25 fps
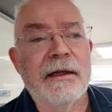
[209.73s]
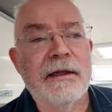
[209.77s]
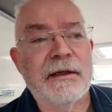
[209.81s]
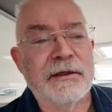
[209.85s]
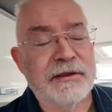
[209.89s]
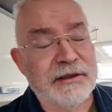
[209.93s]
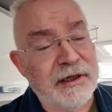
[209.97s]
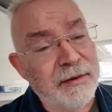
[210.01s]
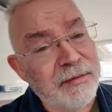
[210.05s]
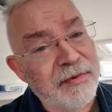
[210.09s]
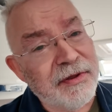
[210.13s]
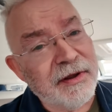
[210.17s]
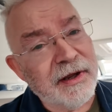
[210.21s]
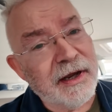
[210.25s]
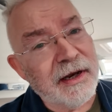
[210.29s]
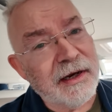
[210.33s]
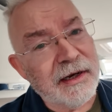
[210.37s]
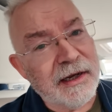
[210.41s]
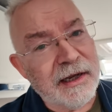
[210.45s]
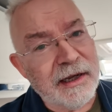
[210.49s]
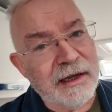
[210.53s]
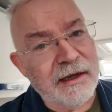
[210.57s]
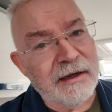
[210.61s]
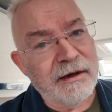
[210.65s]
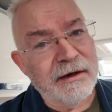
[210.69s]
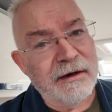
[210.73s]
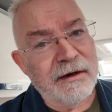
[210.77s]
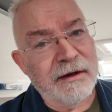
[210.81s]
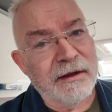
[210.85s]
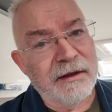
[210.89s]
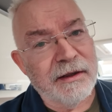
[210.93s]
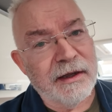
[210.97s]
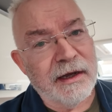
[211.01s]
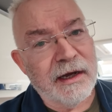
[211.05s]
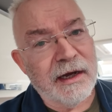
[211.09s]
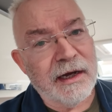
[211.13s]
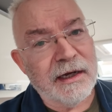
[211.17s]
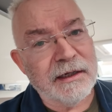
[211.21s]
There's something in here
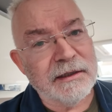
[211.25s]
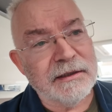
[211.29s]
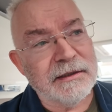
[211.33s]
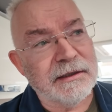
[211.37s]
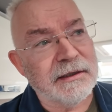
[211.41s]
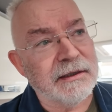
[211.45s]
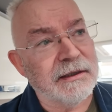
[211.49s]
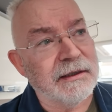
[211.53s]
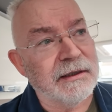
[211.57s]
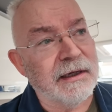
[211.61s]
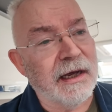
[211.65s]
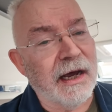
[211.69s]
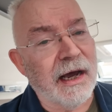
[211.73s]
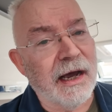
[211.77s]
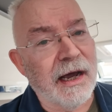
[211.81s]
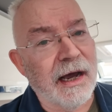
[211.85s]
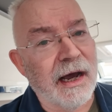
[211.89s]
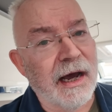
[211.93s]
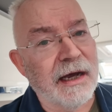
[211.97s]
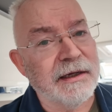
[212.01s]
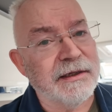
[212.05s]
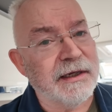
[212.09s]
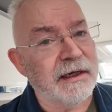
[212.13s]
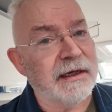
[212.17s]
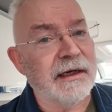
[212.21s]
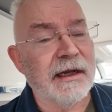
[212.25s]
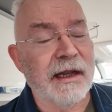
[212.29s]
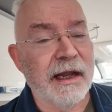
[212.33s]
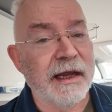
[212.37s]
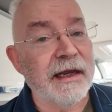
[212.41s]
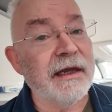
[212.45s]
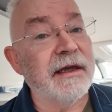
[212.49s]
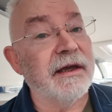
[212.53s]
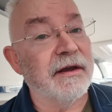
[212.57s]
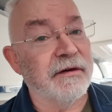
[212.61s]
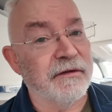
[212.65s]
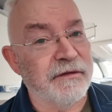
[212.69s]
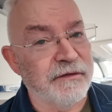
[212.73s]
that I didn't
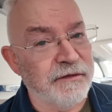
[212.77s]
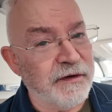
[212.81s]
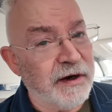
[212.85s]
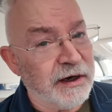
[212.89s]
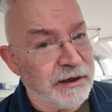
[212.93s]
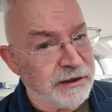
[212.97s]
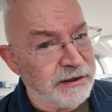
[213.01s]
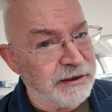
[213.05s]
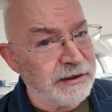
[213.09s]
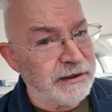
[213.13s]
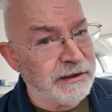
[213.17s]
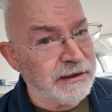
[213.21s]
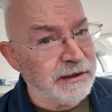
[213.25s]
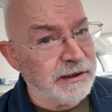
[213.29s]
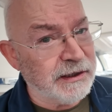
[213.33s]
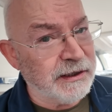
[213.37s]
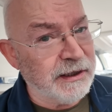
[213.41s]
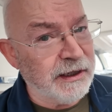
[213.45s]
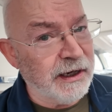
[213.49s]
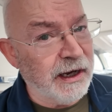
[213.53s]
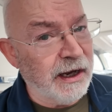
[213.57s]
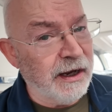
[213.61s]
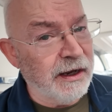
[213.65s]
like at first.